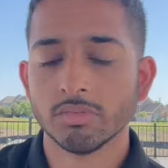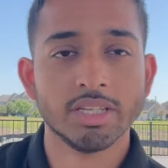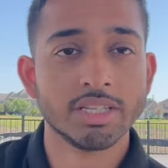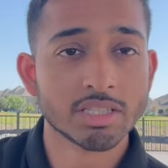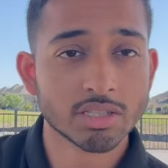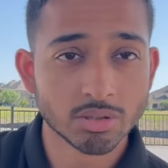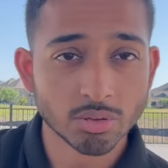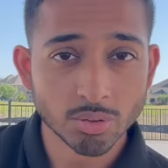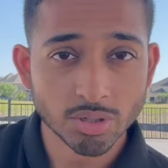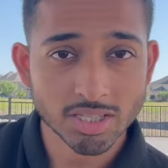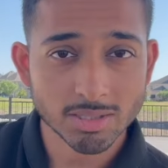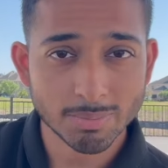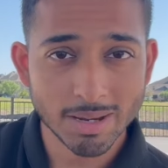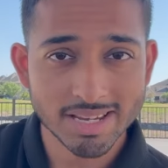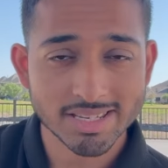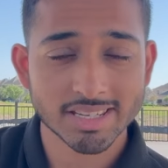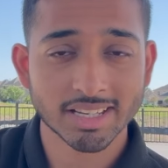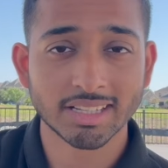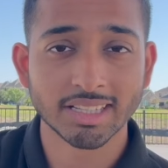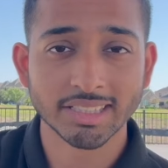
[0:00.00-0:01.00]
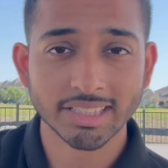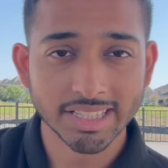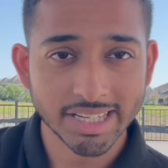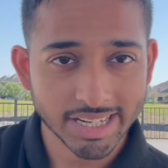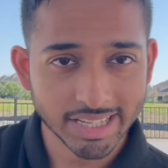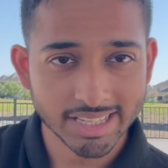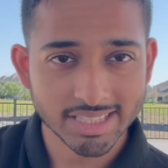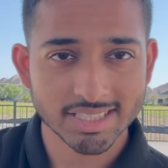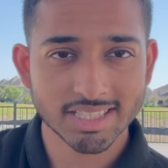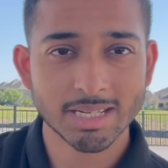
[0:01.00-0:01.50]
This dude is basically
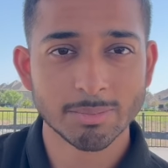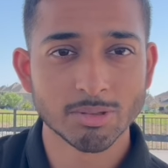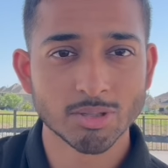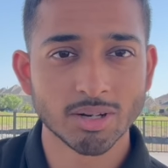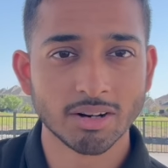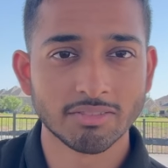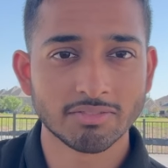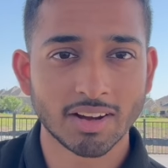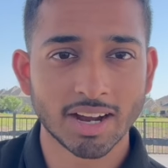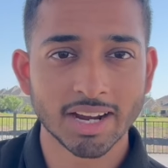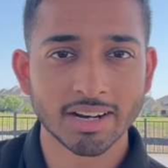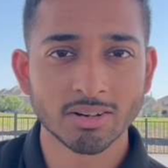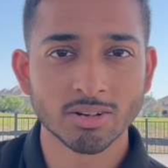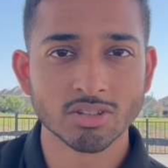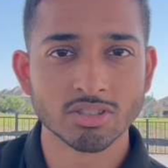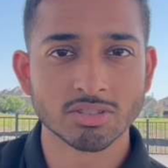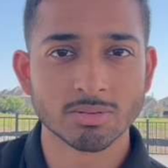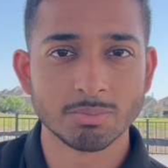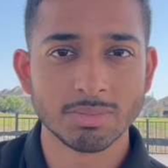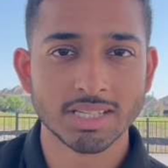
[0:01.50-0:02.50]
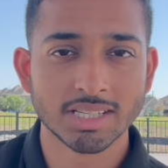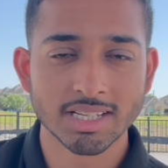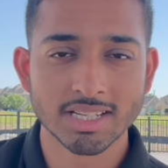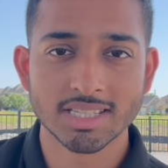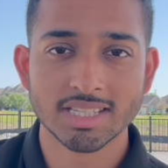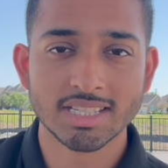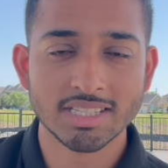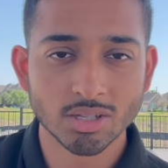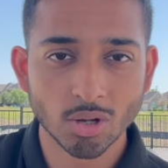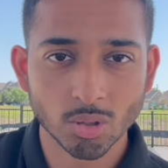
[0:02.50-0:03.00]
leading his team to the finals because
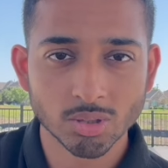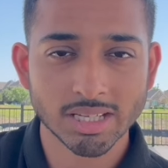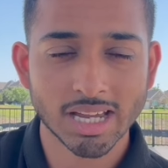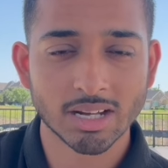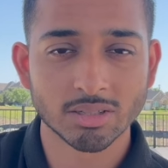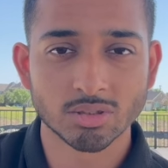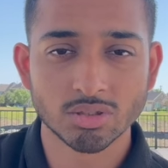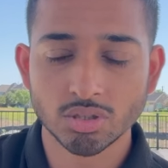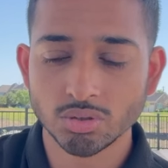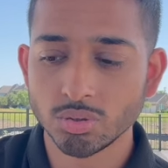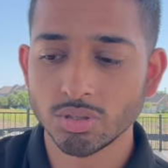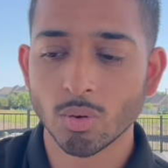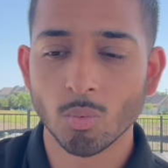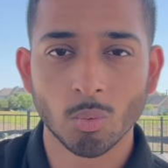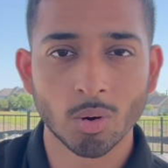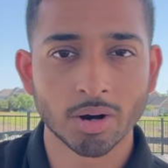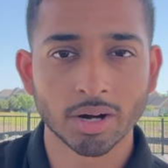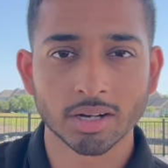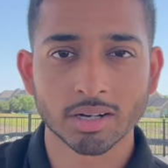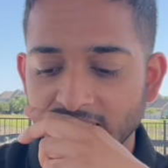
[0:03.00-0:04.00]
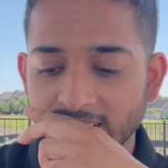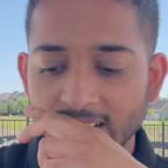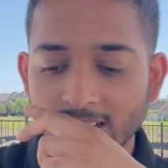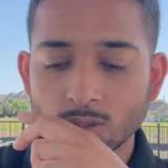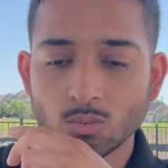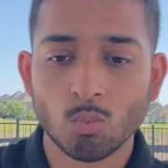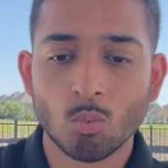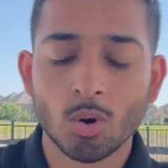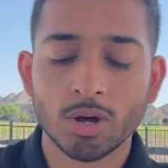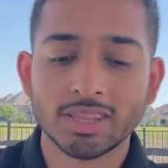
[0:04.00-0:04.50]
he knows how to do the work. Like,
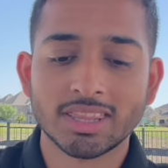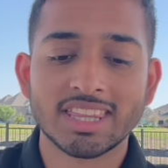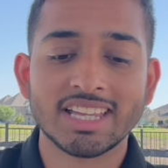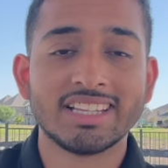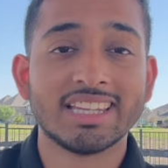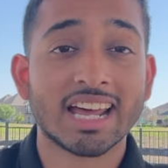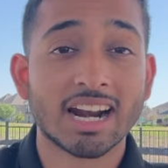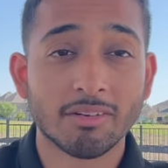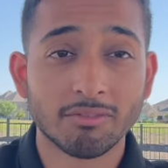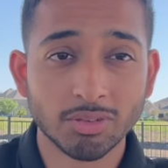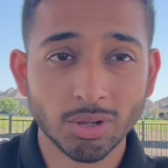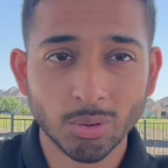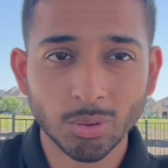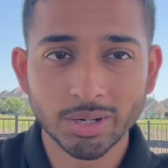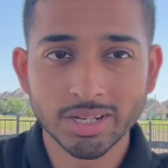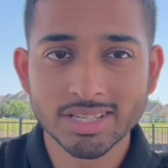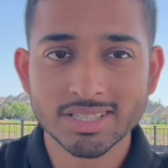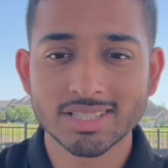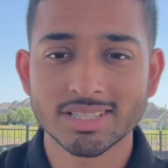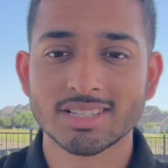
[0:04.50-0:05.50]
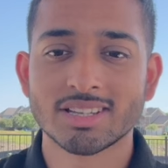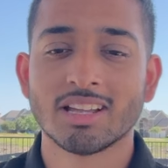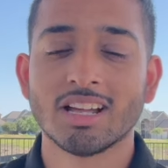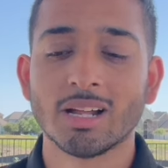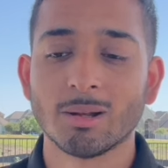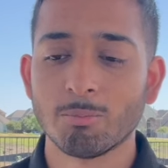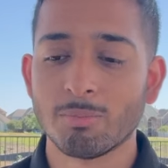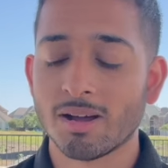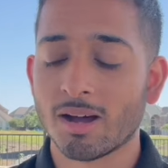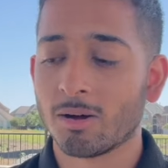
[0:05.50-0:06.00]
that's one thing that I've noticed
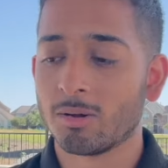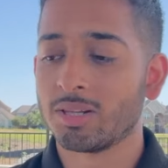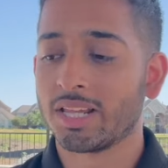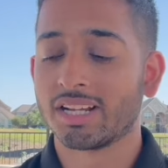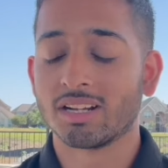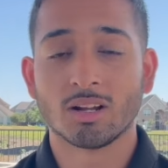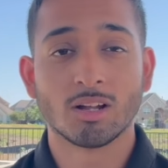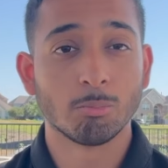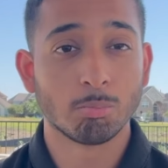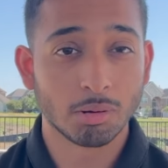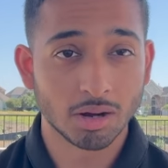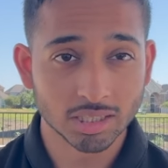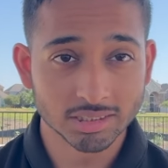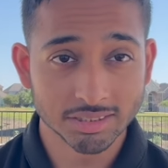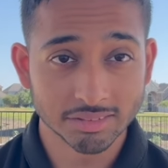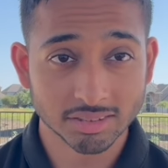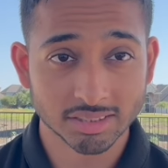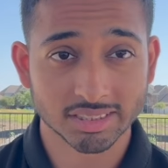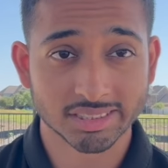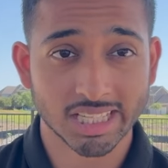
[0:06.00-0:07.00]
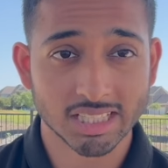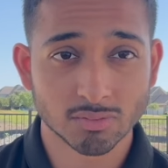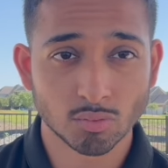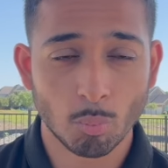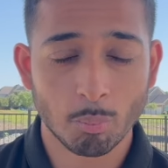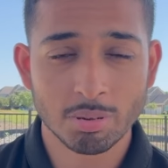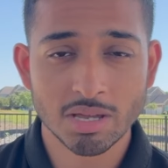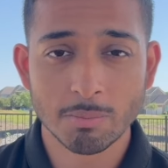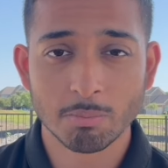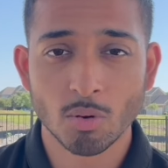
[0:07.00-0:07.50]
about like a bunch of successful
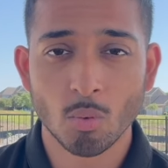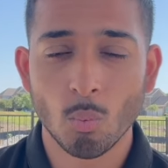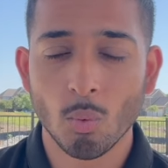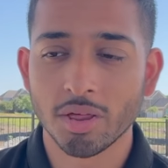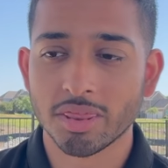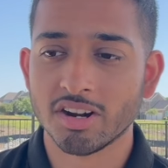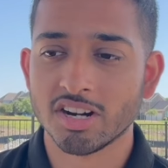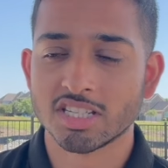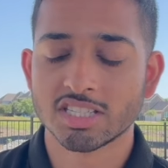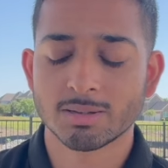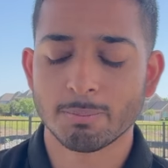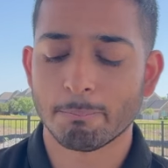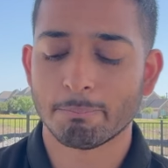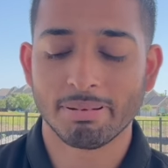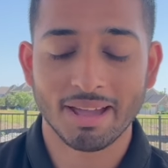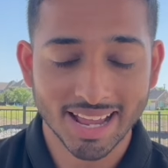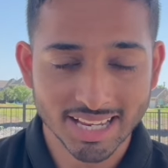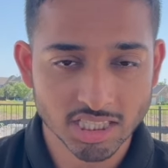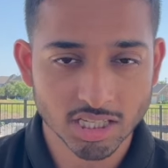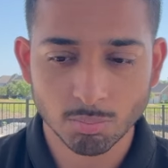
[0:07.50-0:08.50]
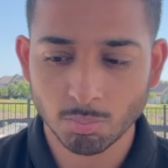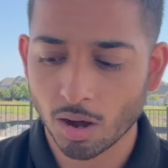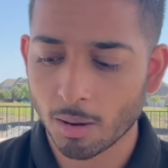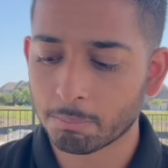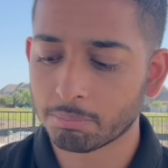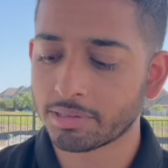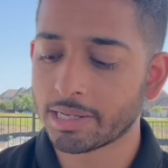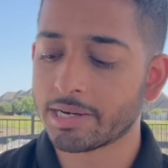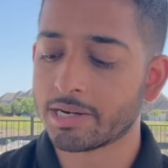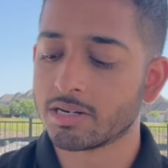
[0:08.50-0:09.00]
people, whether it's basketball
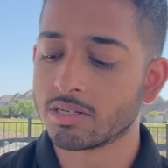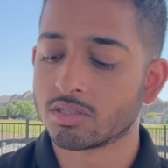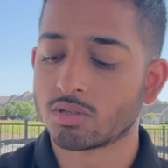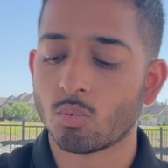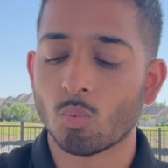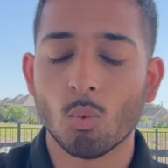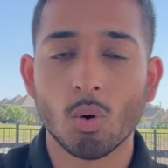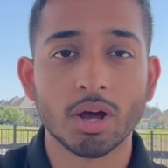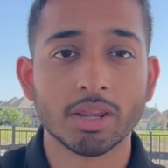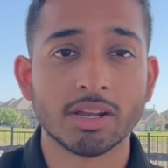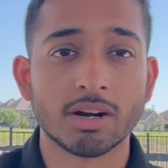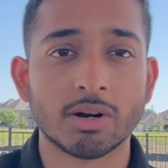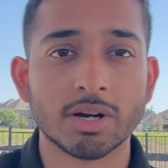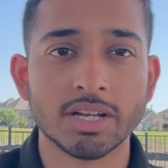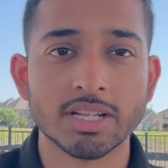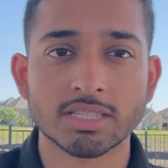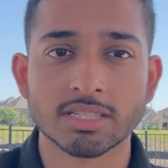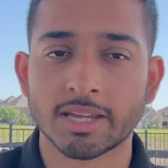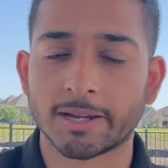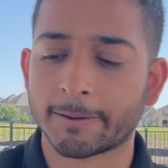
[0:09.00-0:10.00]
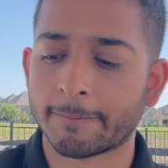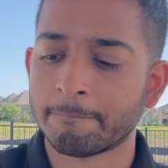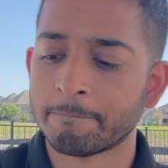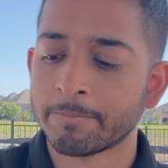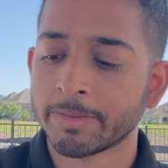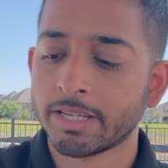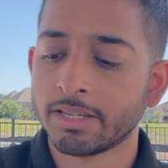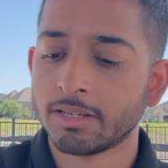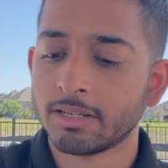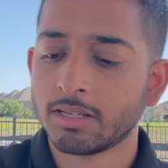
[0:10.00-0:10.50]
players, whether it's like
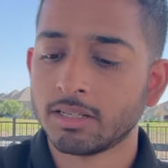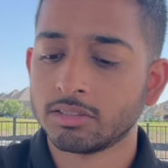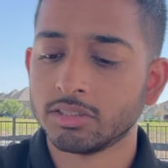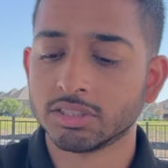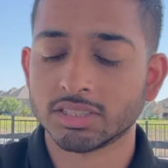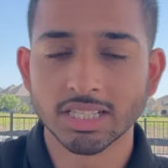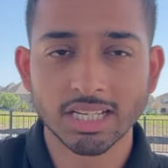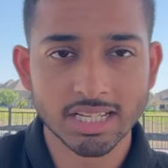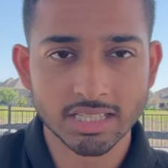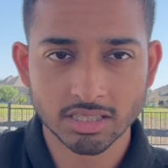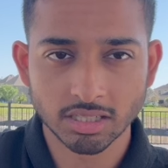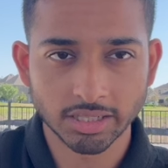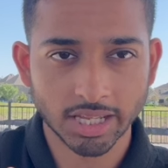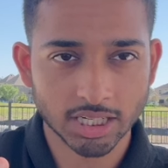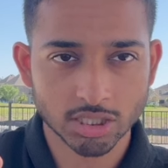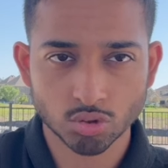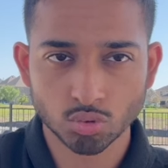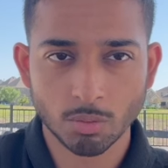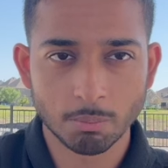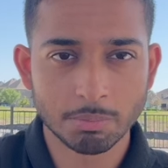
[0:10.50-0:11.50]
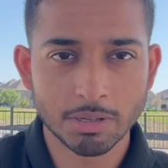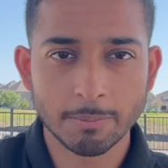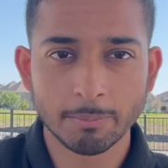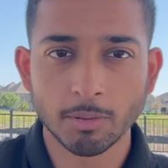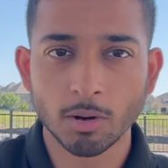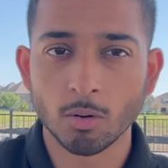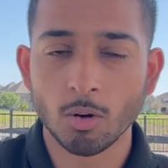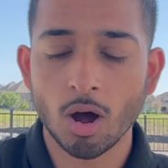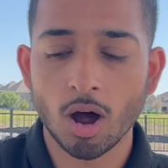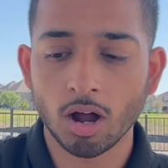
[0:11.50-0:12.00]
just intellectual
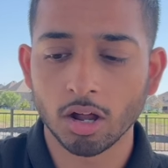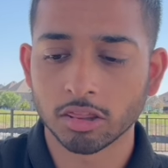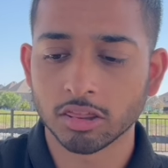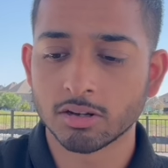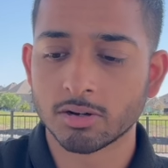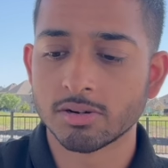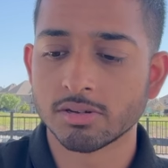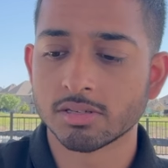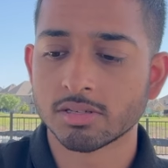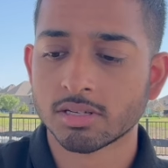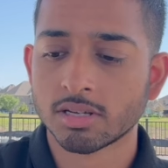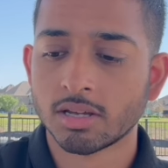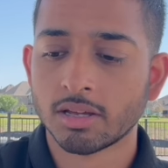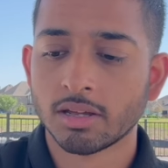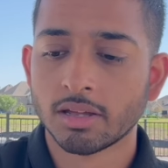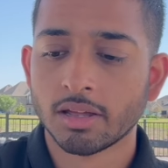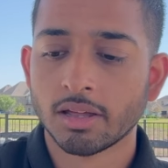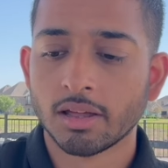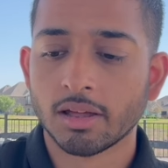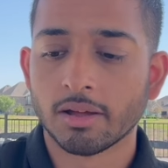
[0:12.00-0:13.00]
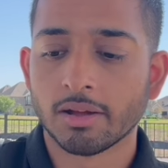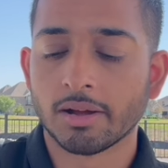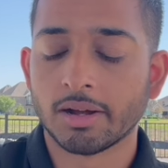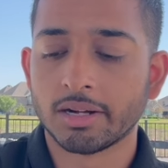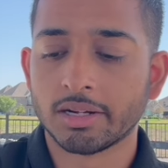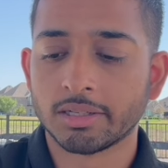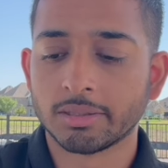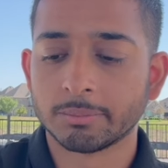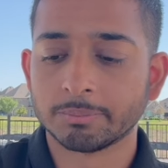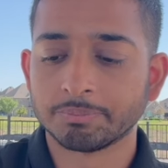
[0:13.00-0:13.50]
people, authors,
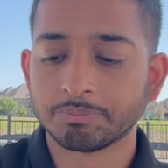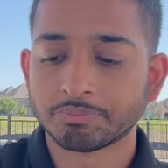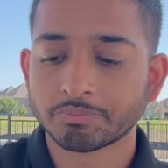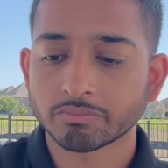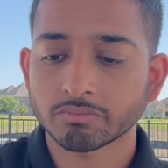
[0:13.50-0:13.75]
um,